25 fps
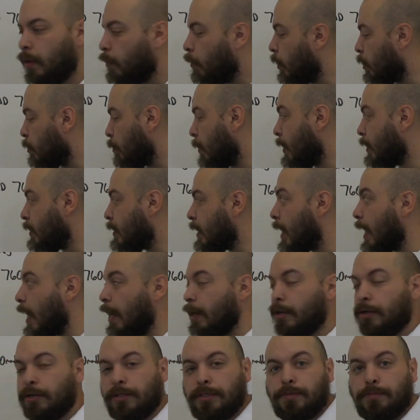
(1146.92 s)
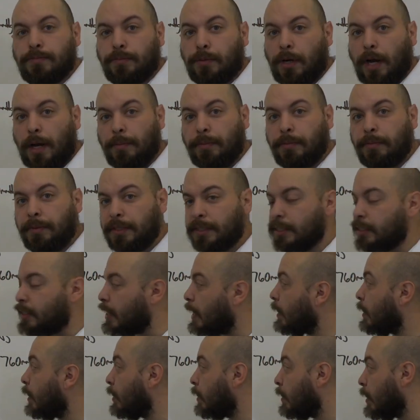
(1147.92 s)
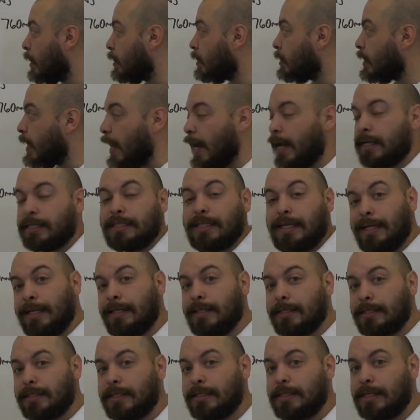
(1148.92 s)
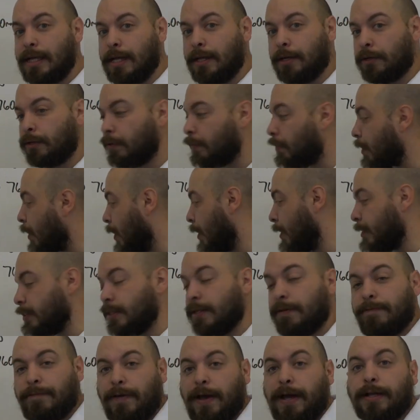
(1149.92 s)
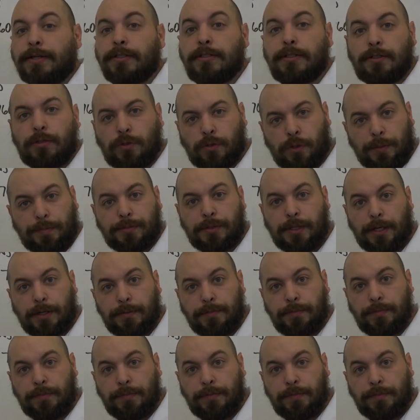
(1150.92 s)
which means that I could probably say that this gas in this container is in fact krypton.